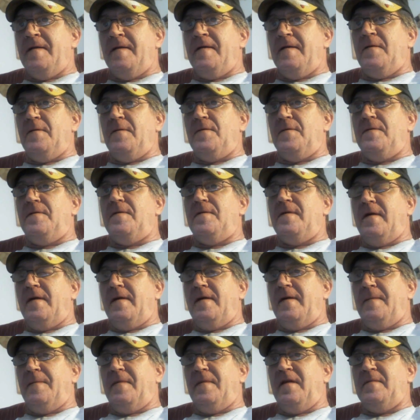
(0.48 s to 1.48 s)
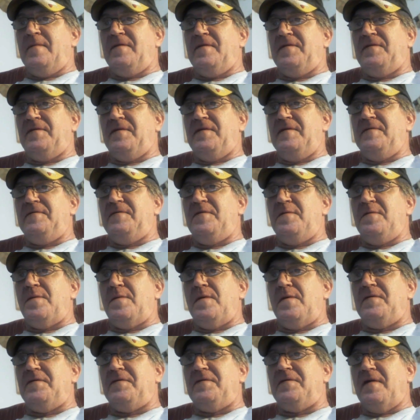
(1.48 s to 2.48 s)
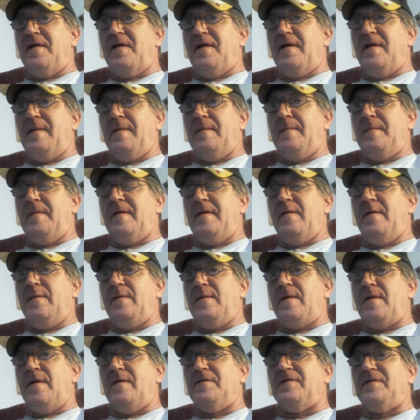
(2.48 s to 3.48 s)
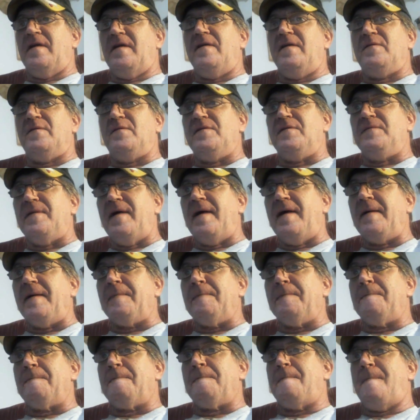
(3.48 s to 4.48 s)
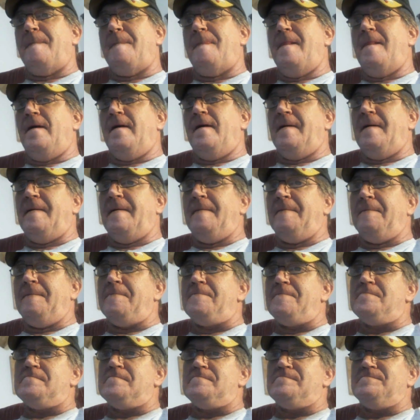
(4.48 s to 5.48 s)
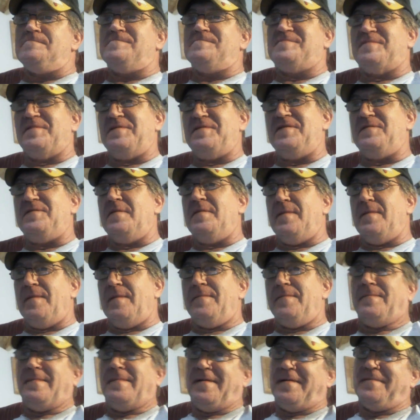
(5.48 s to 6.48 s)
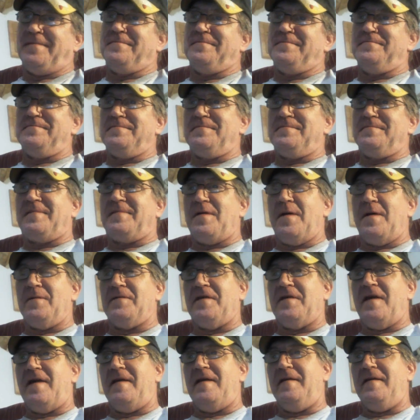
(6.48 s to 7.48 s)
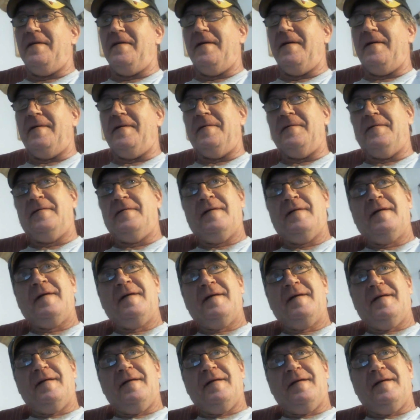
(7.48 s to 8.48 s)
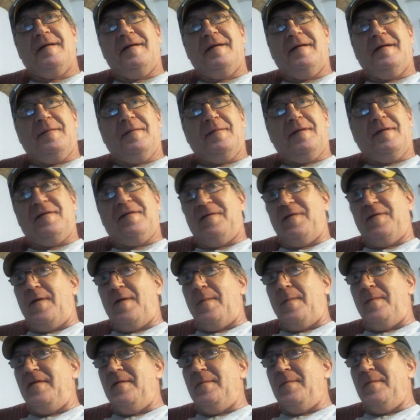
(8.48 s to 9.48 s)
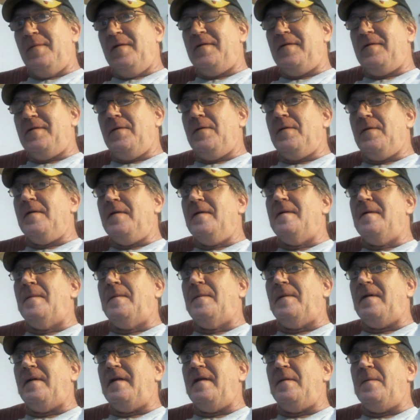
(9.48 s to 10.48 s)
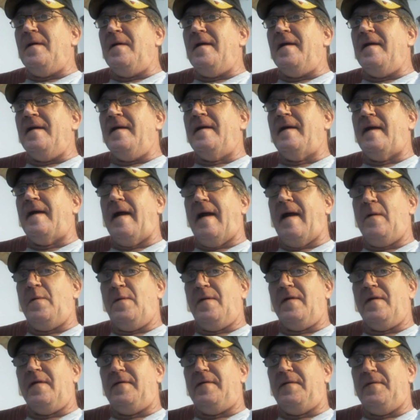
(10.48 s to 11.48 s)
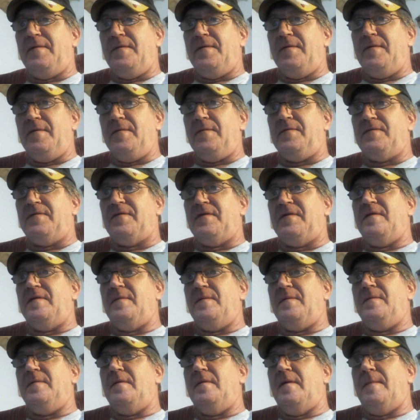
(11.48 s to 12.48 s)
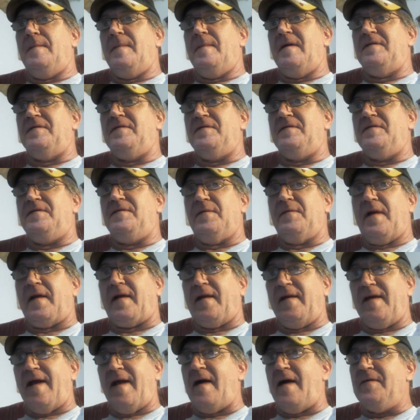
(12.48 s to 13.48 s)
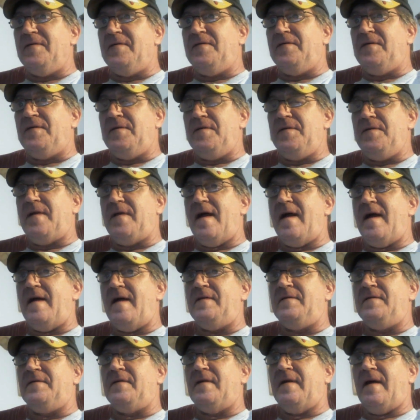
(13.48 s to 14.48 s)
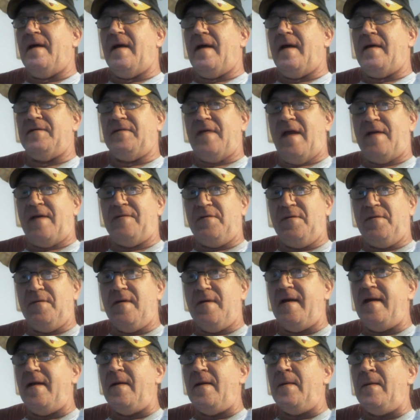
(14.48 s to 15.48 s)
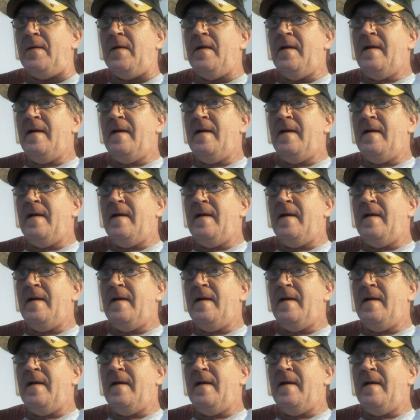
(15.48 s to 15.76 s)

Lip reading: Hello, my name is Steve Dubos. My call sign is Wolfpack. Um, well, used to be my call sign when I was in the Army and Marine Corps. But anyway, I wanted to send a message directly out to you guys, Snafu Radio.